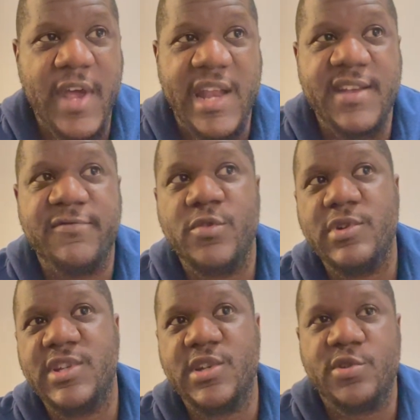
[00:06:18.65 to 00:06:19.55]
an
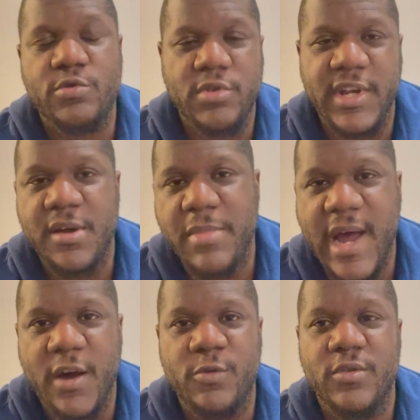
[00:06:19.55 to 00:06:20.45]
influencer is talking
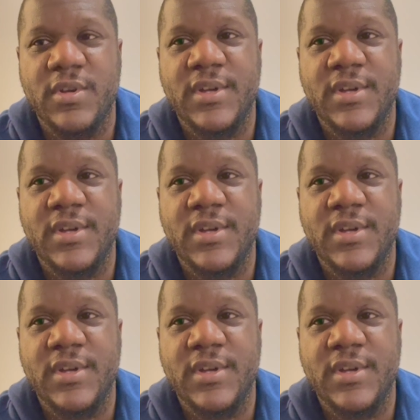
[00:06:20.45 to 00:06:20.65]
about